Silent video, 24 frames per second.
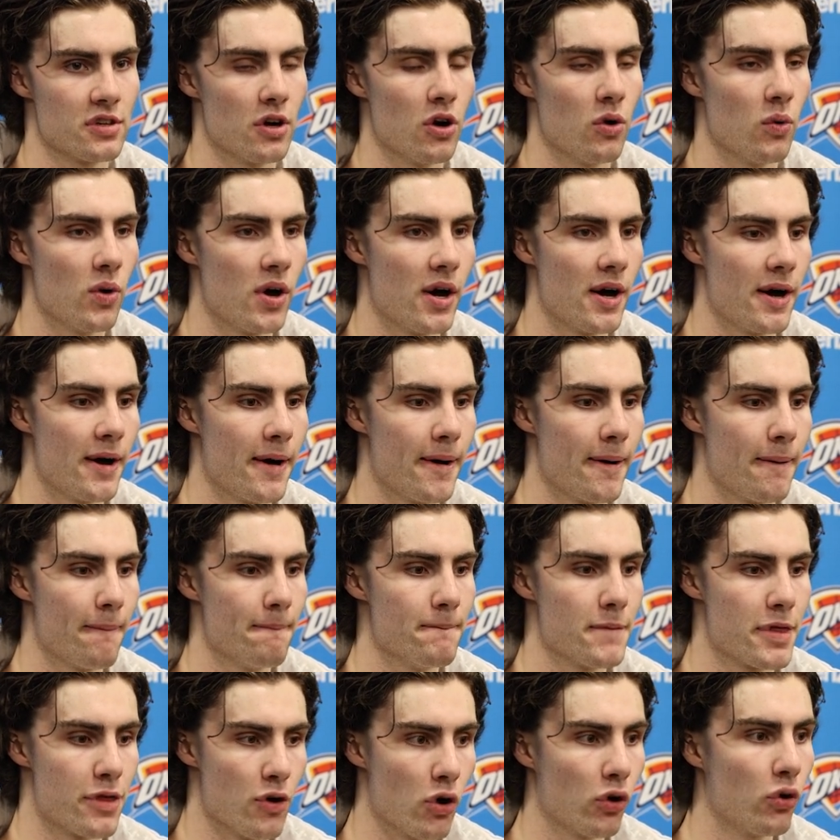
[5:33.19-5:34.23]
So
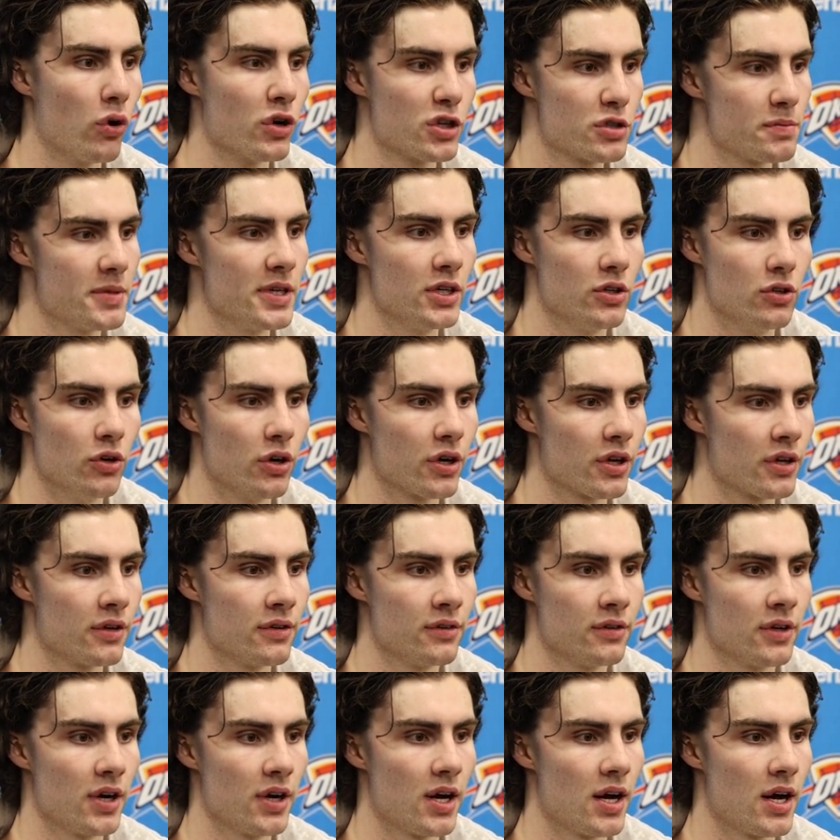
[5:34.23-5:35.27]
um, third quarter has been good,
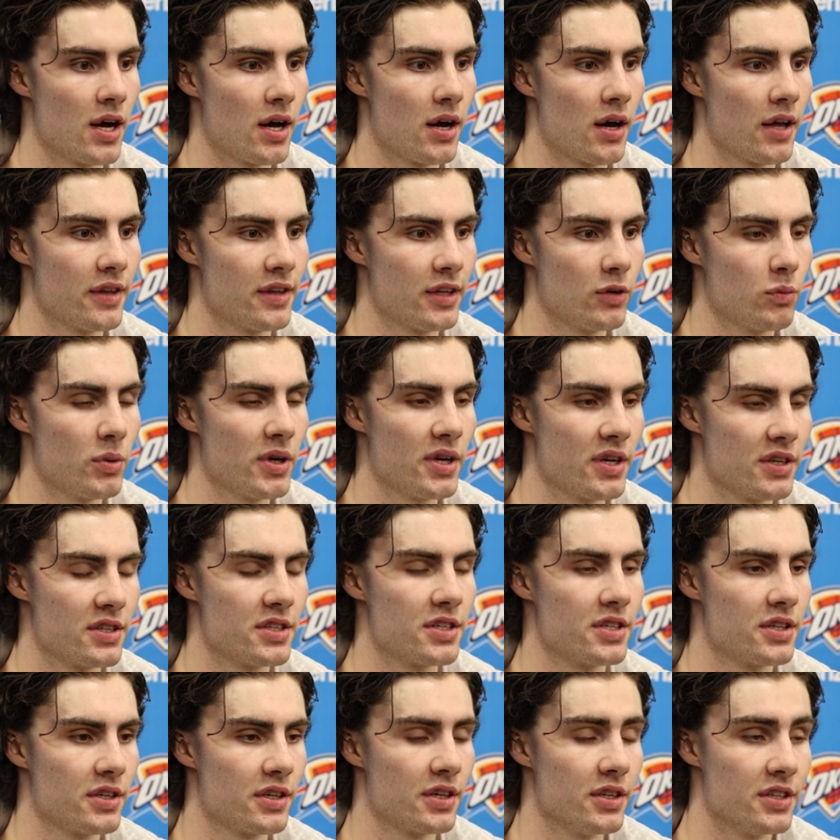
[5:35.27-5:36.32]
and uh, I think we can
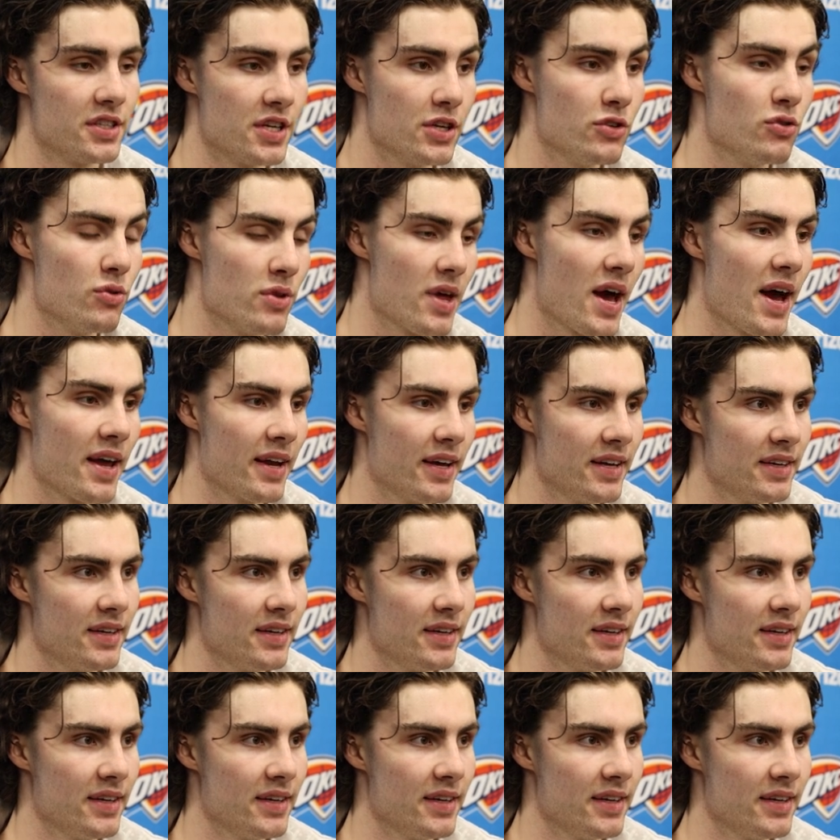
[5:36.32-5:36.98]
continue that.